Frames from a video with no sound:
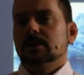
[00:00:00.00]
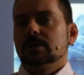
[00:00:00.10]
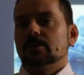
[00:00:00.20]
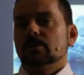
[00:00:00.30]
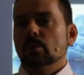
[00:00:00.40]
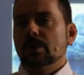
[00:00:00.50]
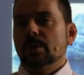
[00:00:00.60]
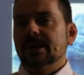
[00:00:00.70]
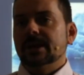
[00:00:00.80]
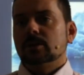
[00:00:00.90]

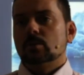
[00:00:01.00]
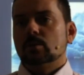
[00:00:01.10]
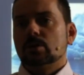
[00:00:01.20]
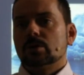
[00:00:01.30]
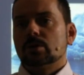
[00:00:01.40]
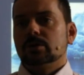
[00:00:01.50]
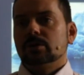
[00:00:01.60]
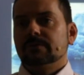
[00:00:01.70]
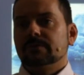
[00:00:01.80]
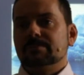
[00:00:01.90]
real world,
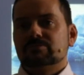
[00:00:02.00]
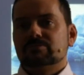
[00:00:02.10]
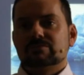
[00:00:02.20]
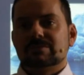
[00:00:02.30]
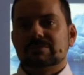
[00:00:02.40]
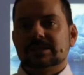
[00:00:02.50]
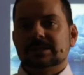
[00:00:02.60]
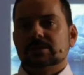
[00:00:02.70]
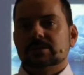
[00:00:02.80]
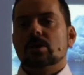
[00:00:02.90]
very present,
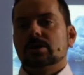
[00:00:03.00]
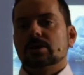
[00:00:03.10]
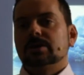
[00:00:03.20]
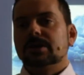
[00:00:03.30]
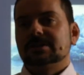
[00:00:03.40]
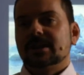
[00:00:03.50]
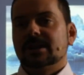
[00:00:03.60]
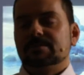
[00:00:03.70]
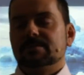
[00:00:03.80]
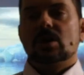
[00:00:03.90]
concrete type
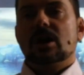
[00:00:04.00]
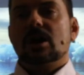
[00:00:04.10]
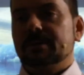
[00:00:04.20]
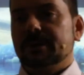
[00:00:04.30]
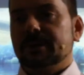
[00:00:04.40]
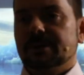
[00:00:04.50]
of topic?